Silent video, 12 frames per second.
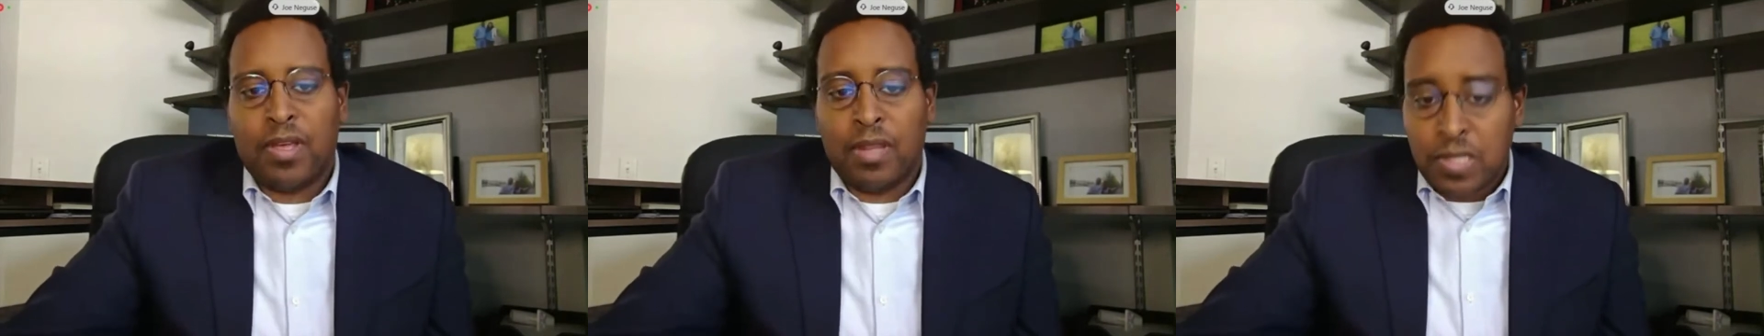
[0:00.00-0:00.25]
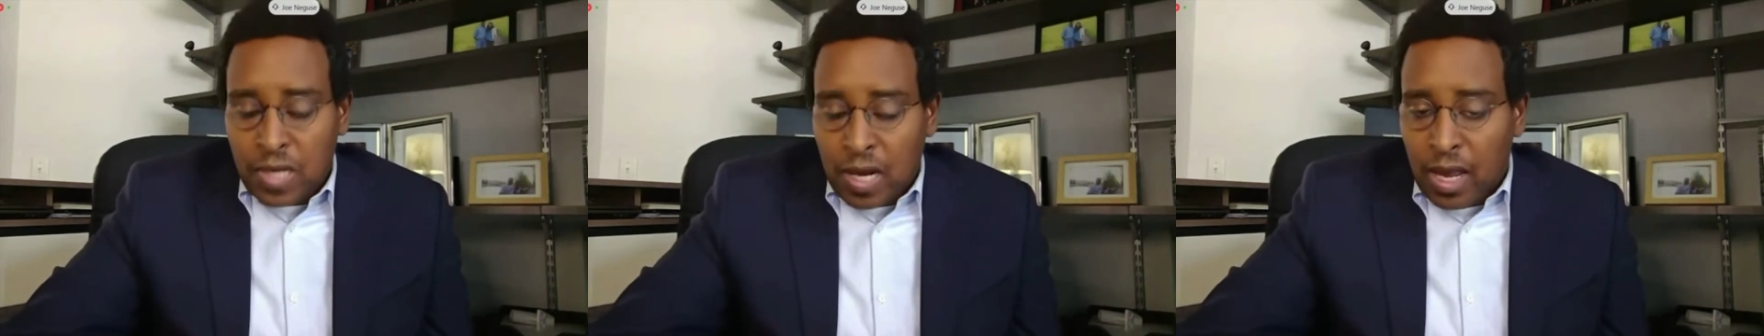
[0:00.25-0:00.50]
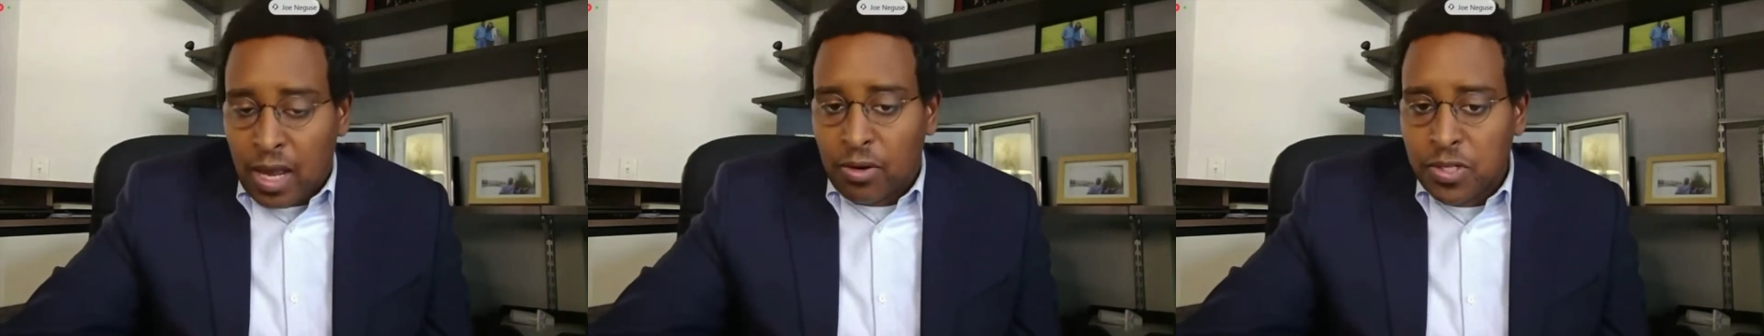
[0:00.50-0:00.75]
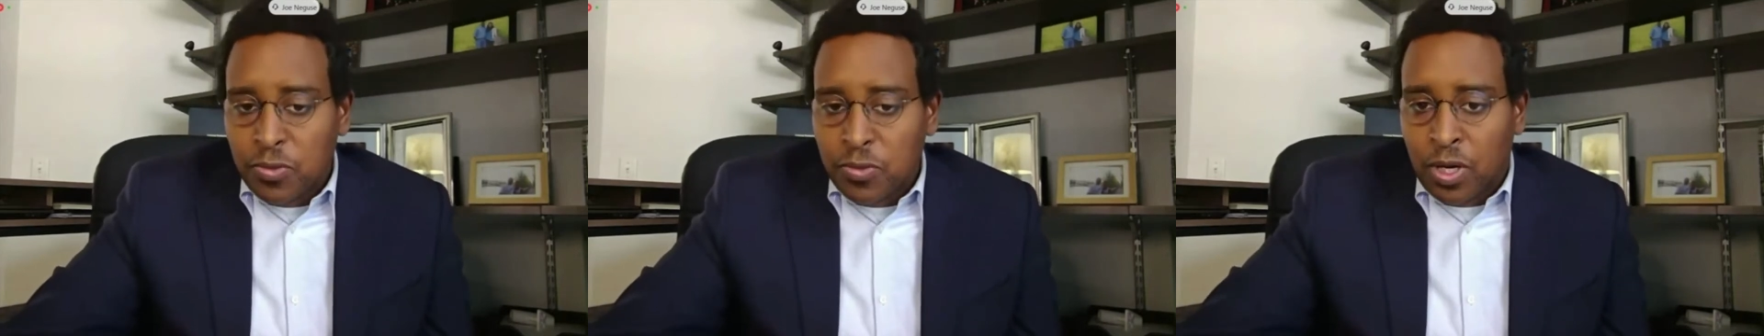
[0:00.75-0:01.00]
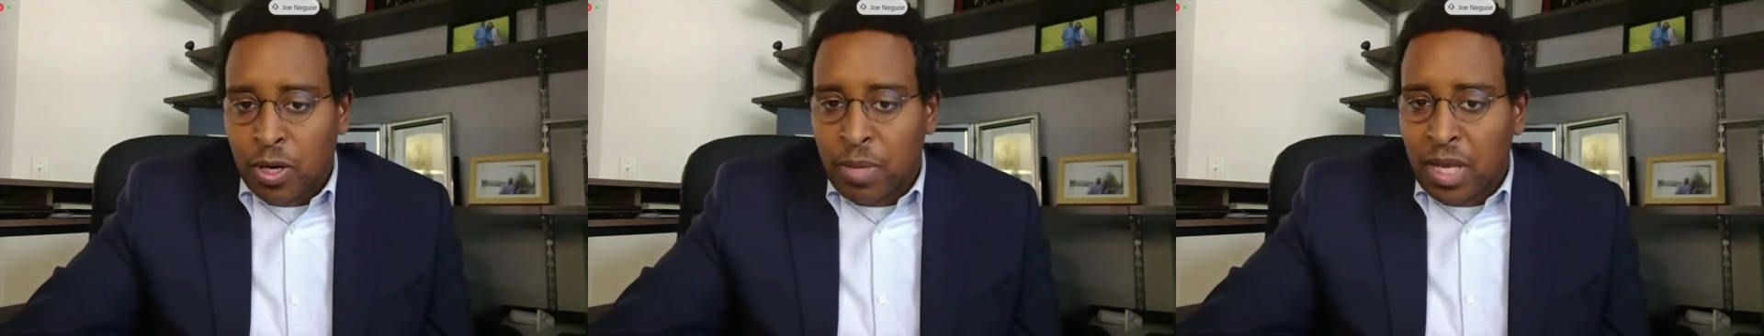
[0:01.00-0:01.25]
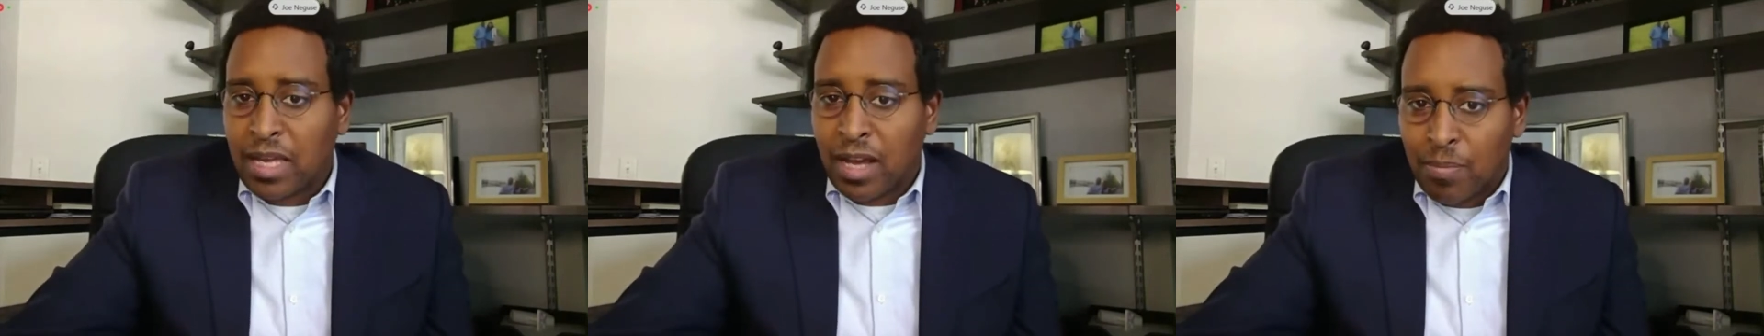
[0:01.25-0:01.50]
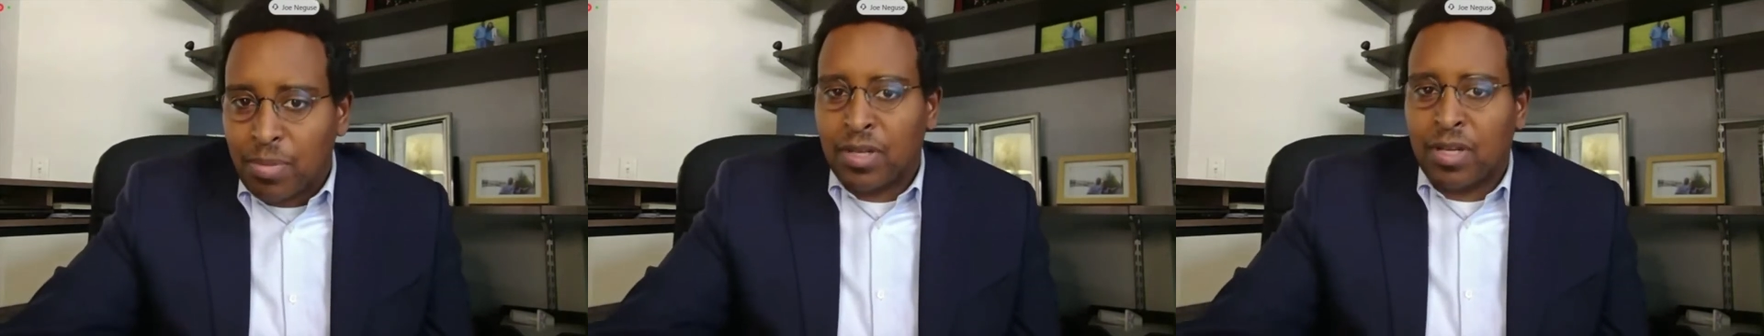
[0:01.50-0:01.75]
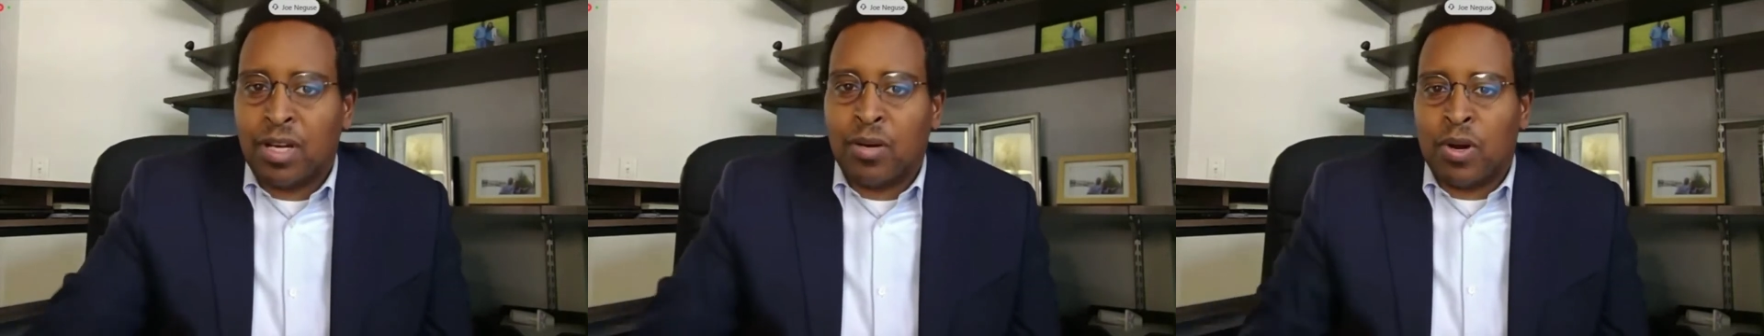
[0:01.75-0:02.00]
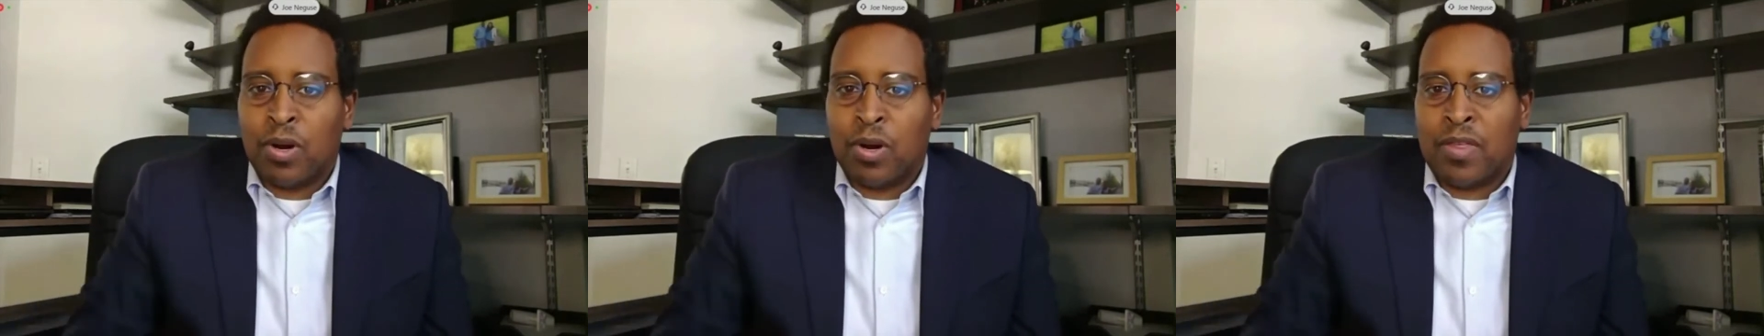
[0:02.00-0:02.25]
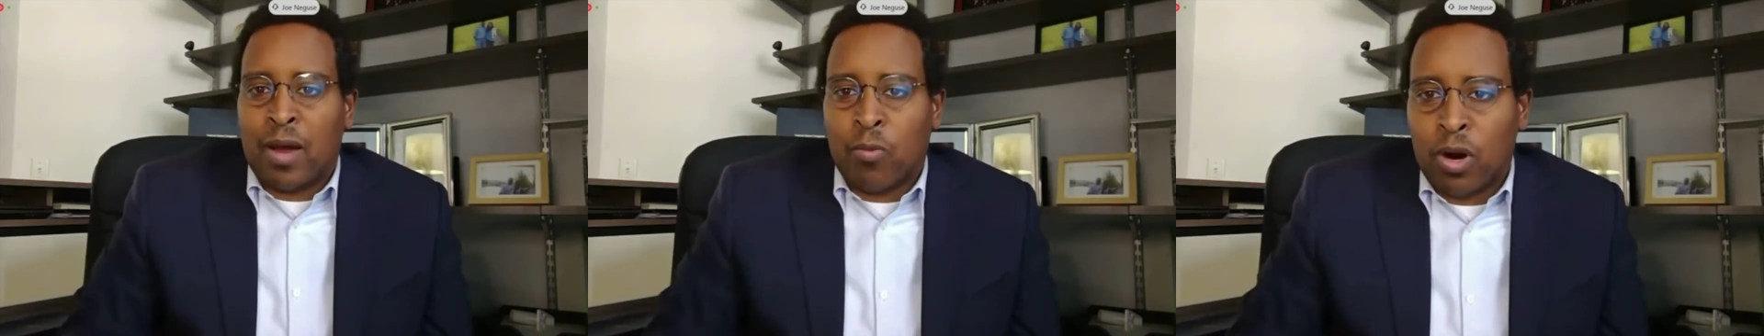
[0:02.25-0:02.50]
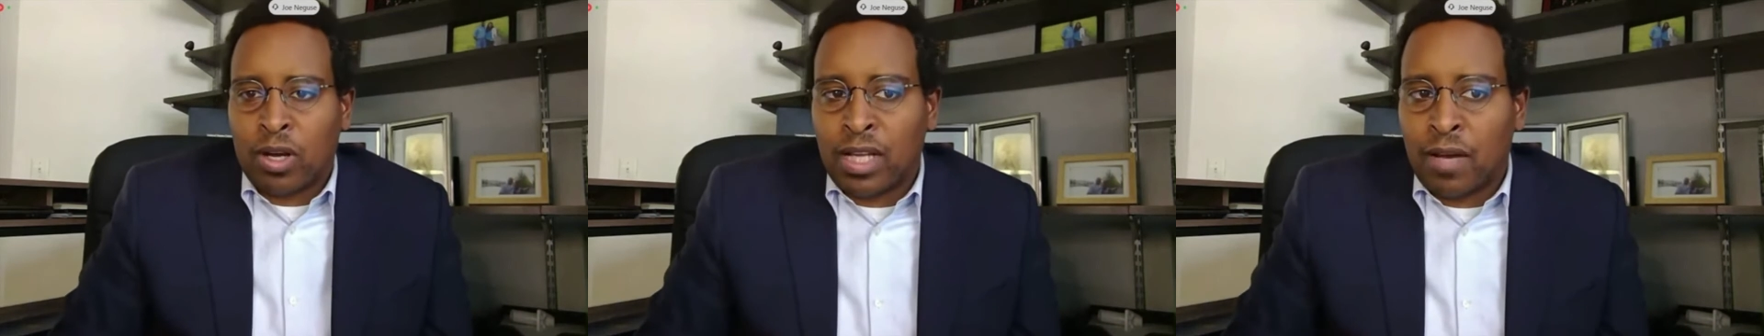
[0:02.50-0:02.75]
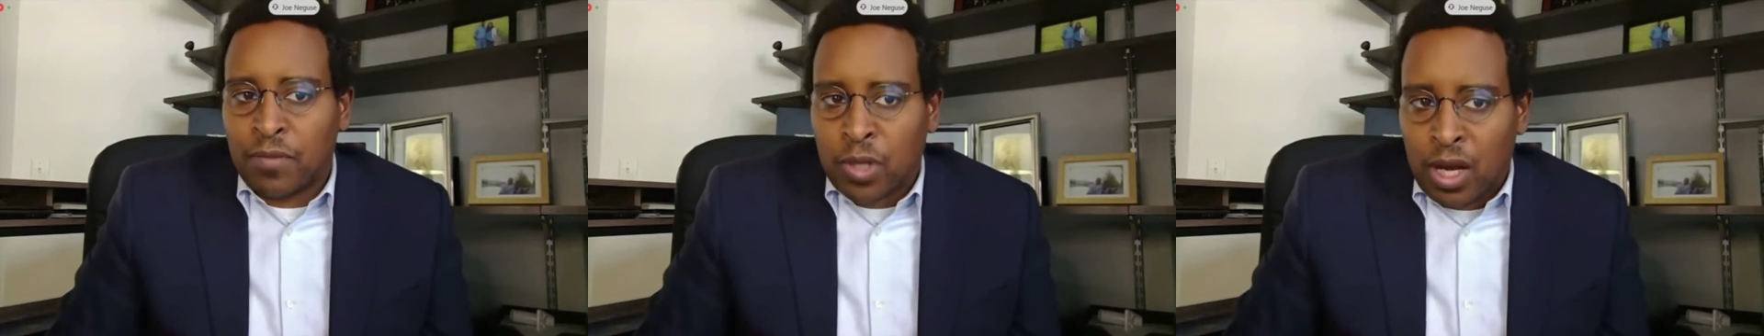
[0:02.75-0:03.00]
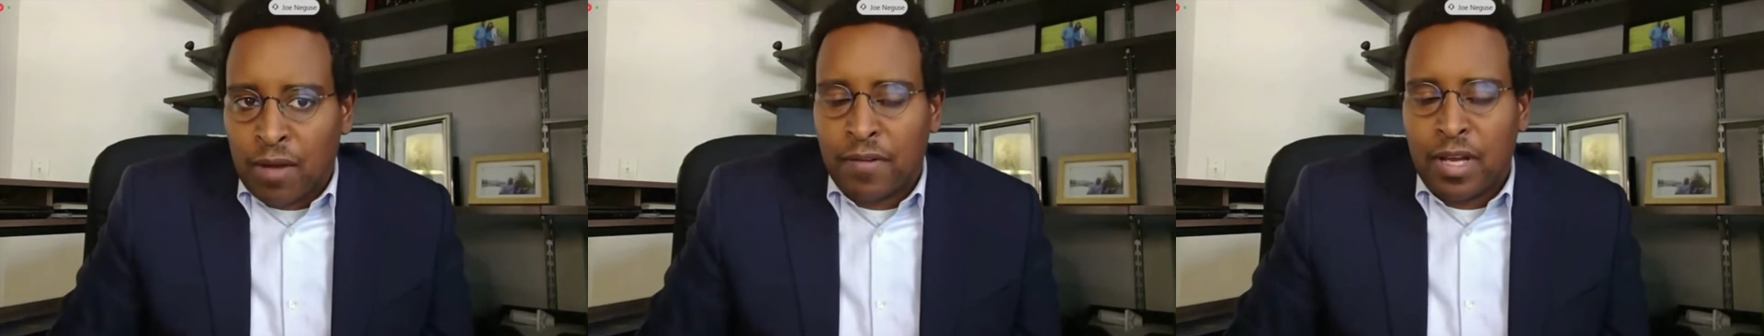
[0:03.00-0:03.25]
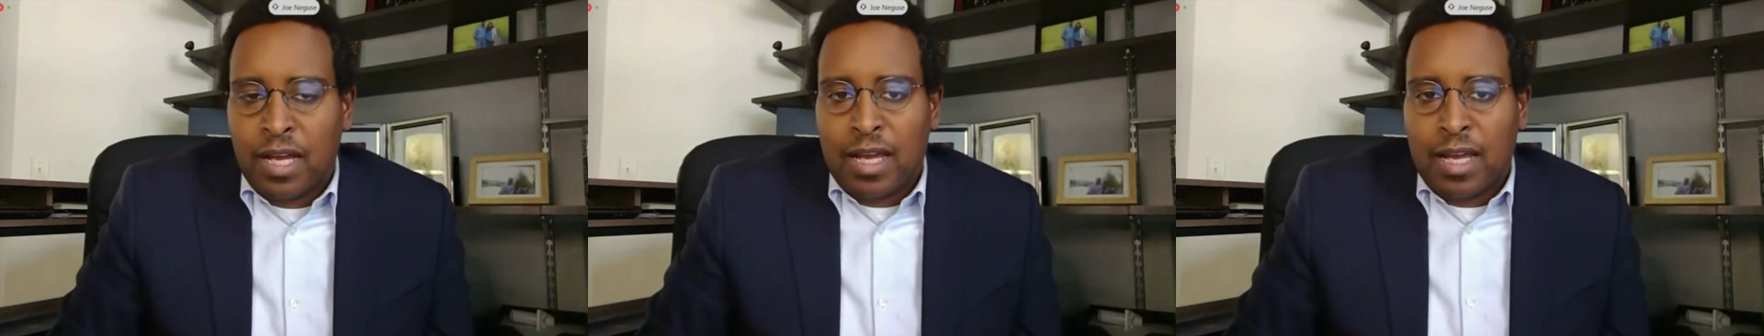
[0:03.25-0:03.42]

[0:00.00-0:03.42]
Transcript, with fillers: This Congress, we are picking up uh, where that work left off,